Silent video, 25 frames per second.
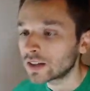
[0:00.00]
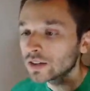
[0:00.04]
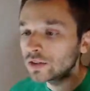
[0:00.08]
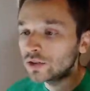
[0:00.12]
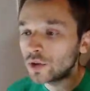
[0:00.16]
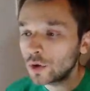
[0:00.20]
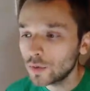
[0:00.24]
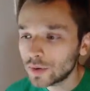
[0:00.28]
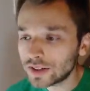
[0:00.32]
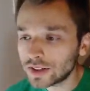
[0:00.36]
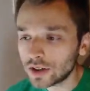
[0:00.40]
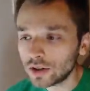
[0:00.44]

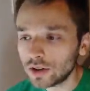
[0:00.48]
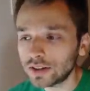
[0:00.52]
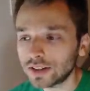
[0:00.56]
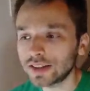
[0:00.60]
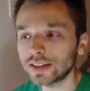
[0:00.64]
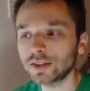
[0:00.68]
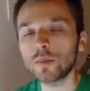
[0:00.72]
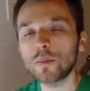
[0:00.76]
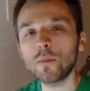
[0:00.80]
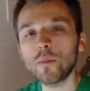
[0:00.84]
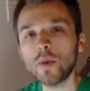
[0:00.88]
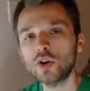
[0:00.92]
The result
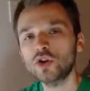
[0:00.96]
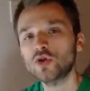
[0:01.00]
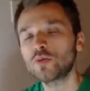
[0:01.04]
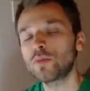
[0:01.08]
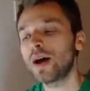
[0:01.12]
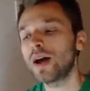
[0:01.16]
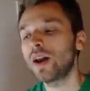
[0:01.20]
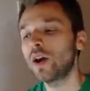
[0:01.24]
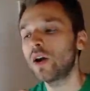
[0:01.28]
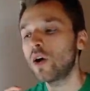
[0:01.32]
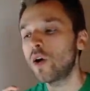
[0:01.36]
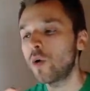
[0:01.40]
is a much
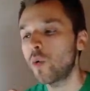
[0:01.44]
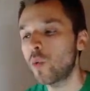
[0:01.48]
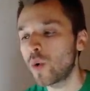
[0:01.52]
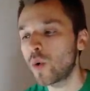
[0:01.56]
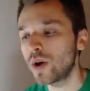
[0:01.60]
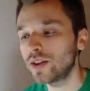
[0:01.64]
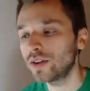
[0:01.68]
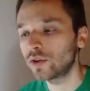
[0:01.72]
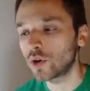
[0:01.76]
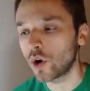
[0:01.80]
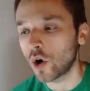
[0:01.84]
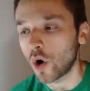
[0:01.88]
better
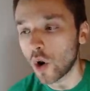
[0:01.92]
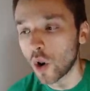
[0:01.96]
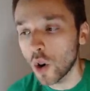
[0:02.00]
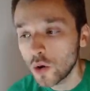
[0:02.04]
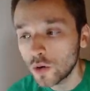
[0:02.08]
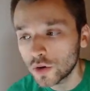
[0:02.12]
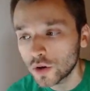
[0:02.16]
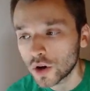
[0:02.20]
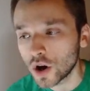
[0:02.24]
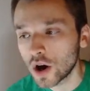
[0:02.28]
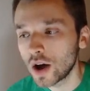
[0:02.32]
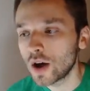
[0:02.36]
winter
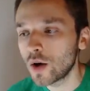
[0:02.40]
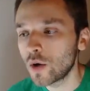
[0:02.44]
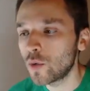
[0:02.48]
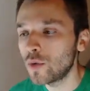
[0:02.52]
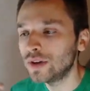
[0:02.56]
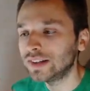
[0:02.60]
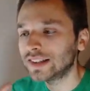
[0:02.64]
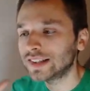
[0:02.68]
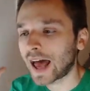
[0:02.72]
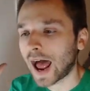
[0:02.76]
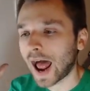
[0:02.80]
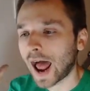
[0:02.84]
look
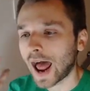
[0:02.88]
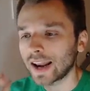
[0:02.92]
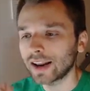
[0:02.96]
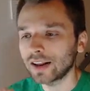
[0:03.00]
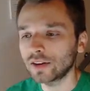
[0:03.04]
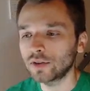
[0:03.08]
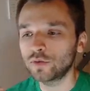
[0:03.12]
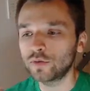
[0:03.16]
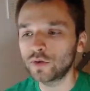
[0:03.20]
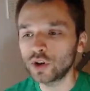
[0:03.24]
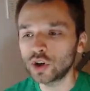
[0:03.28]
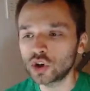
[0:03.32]
with
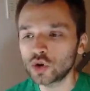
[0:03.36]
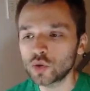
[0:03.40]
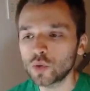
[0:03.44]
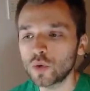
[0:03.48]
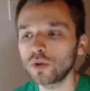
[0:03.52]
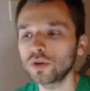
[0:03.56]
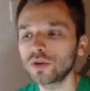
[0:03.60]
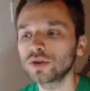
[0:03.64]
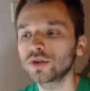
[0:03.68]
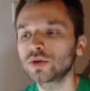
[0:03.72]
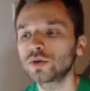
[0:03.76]
added visuals to